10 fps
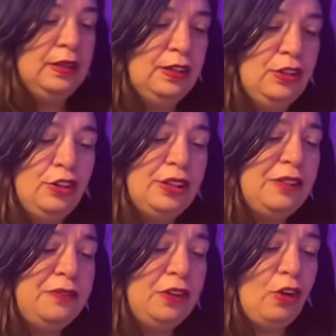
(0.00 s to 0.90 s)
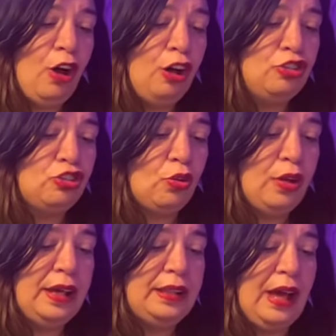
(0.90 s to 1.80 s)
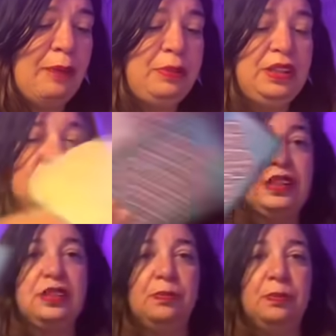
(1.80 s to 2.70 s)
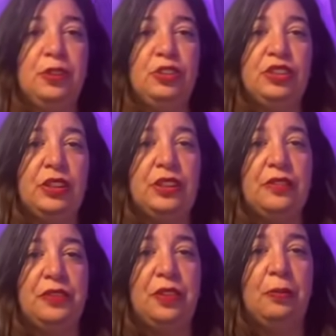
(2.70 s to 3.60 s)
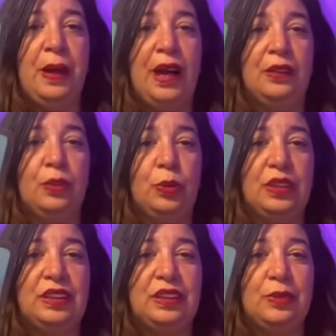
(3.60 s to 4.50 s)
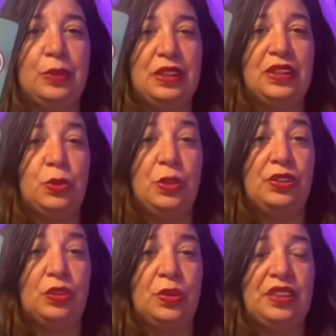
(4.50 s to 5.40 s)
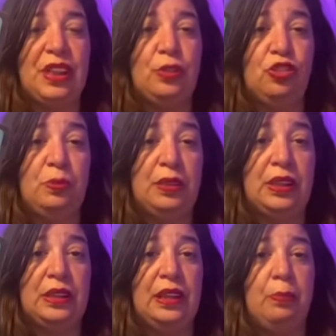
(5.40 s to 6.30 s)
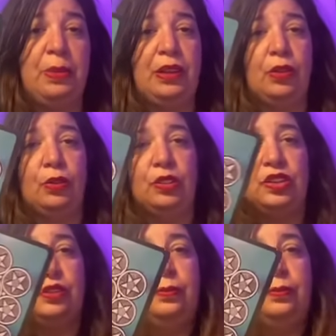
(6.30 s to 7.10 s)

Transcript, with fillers: You're going to feel all joy and happiness, but you're still going to feel bad with this, with this Three of Swords energy. But the Ten of Pentacles,